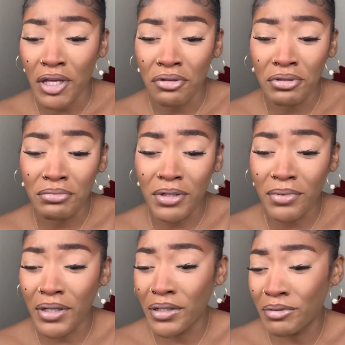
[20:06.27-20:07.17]
don't want my
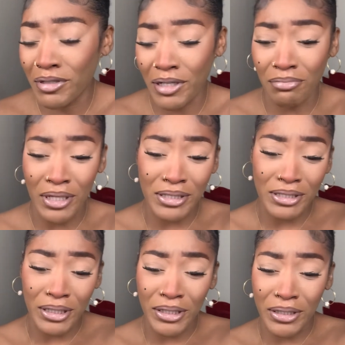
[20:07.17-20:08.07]
makeup to get messed
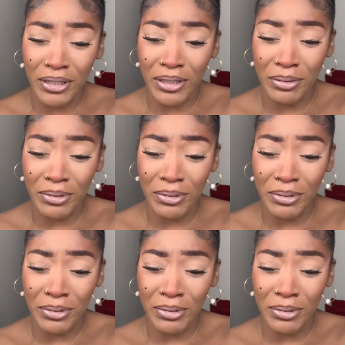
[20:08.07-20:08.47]
up.